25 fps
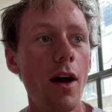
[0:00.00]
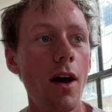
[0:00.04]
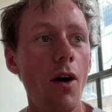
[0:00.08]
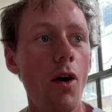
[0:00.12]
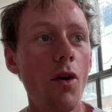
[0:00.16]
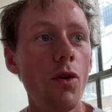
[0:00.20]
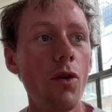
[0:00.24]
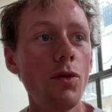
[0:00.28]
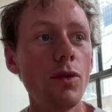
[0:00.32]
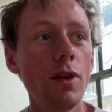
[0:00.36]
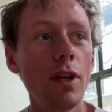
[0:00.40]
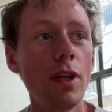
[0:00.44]

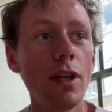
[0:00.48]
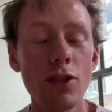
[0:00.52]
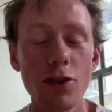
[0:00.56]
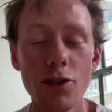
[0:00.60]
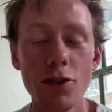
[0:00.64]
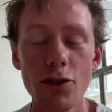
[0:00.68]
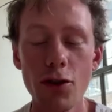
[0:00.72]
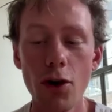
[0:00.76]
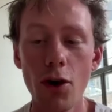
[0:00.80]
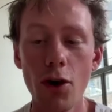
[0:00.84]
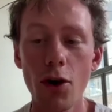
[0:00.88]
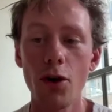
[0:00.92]
only
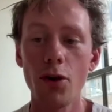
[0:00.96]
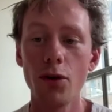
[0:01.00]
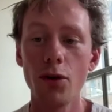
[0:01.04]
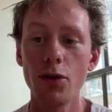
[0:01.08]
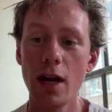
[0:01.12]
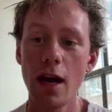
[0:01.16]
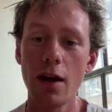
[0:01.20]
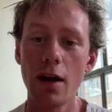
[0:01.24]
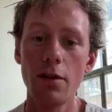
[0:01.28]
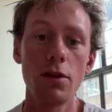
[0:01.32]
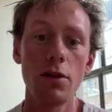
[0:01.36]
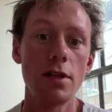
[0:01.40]
show,
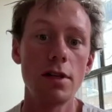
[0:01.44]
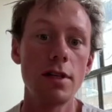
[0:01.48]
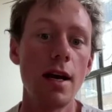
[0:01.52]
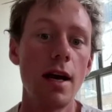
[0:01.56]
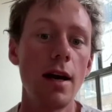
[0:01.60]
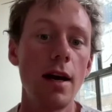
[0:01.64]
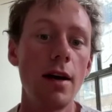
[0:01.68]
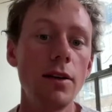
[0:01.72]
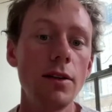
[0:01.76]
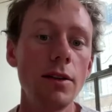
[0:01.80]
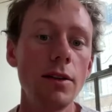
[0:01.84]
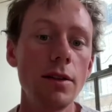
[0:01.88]
never
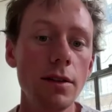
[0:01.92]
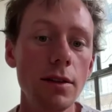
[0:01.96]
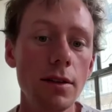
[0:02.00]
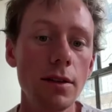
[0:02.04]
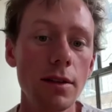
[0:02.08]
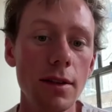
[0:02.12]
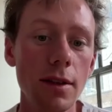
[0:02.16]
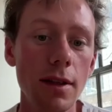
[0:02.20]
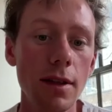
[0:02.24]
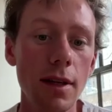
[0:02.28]
tell.